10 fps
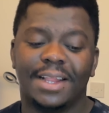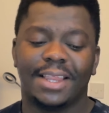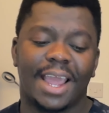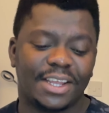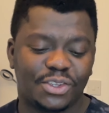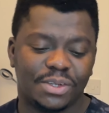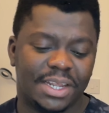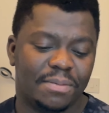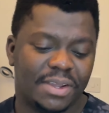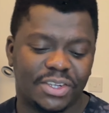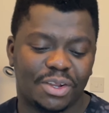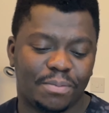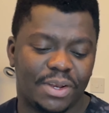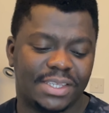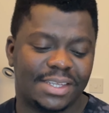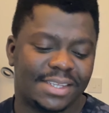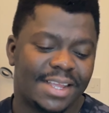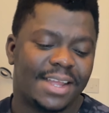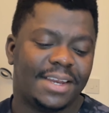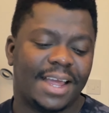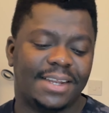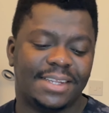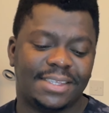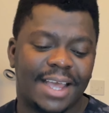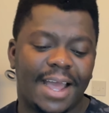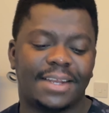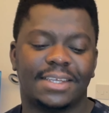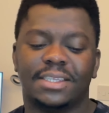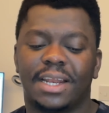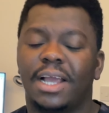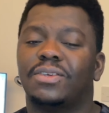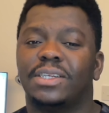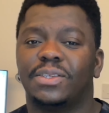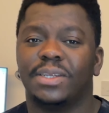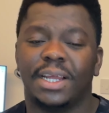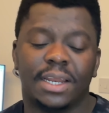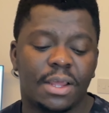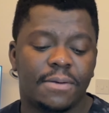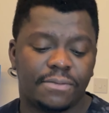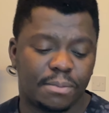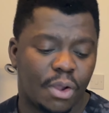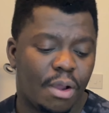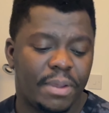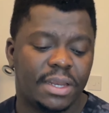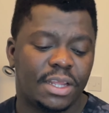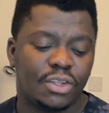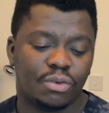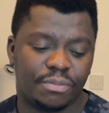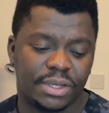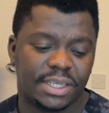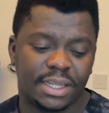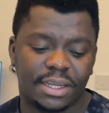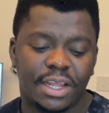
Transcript: thanks to the immigration policies that deterred international students from coming to Britain